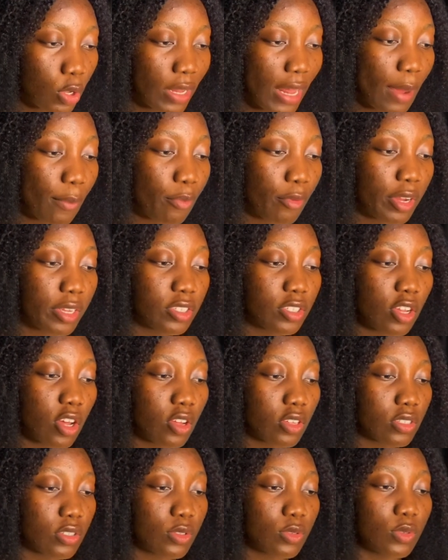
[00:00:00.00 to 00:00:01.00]
that brings
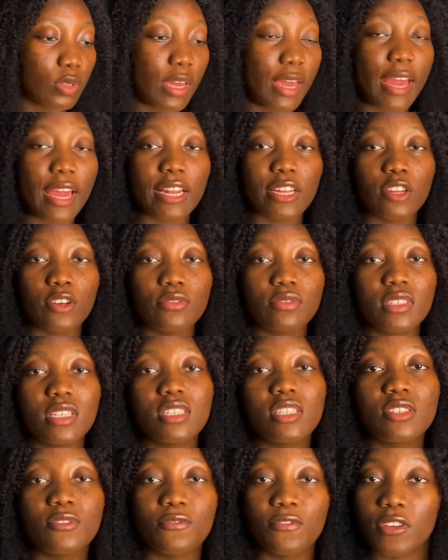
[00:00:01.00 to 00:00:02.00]
us to the end of
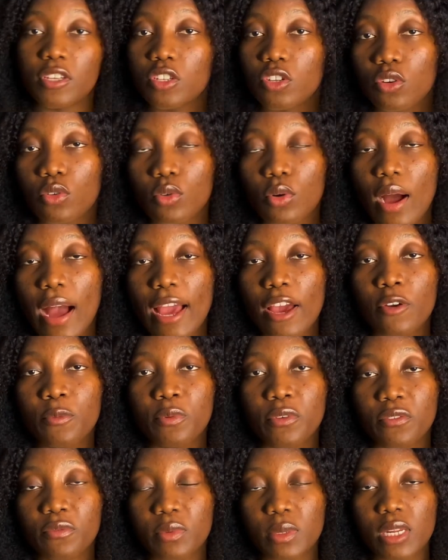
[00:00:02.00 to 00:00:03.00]
this video. I
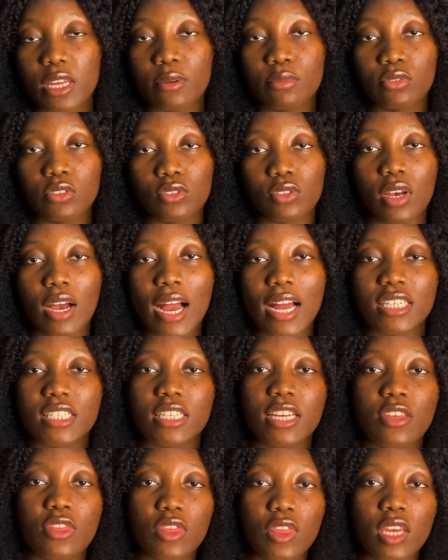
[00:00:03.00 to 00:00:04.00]
hope you've been able to catch
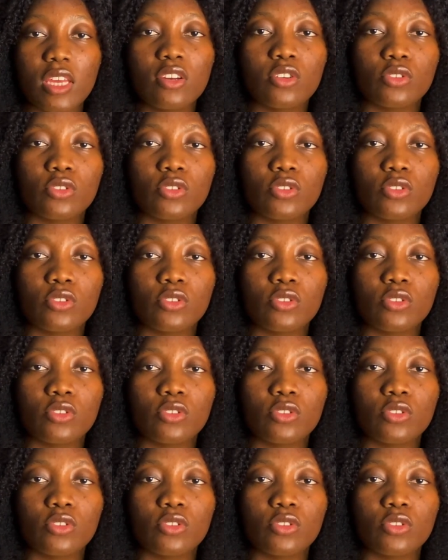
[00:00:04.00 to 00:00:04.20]
a thing